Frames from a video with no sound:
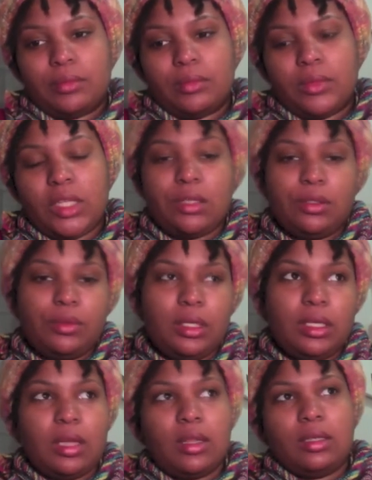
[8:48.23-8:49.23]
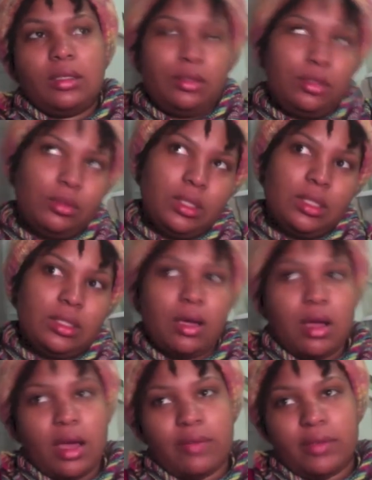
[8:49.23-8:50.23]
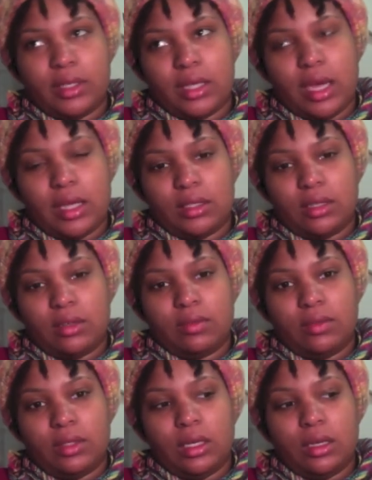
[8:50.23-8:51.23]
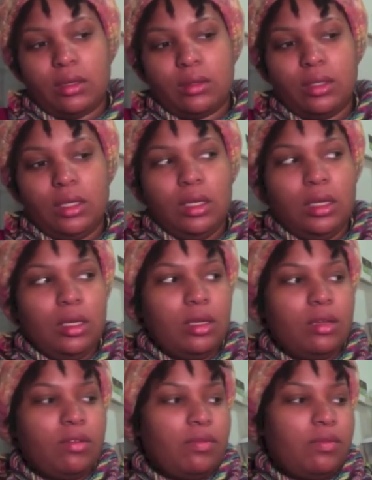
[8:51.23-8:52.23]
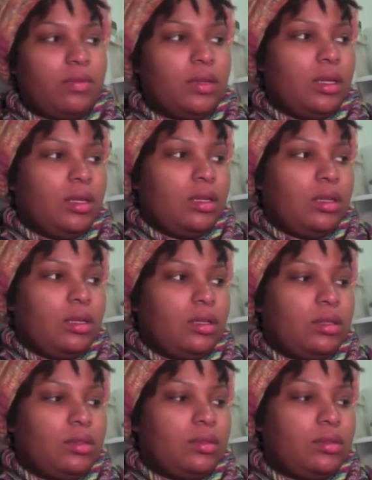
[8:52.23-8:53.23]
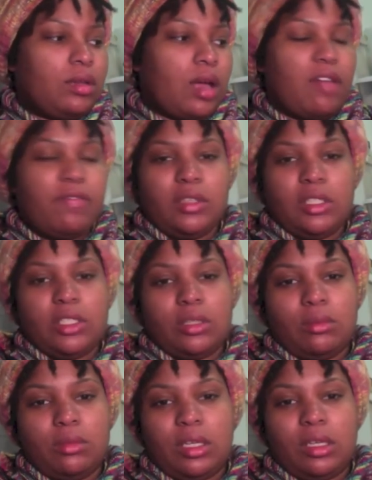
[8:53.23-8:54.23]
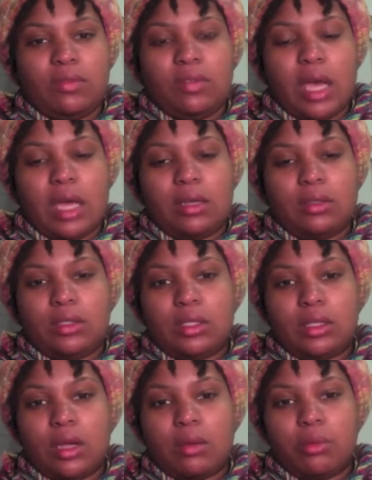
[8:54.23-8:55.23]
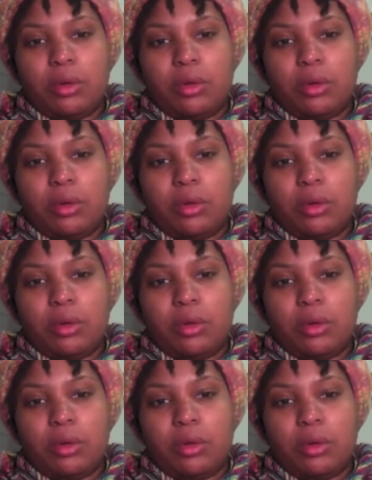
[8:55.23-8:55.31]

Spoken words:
next week, and then in 2 weeks I'll have a cast off video if I finish something. If not, I'll just talk more.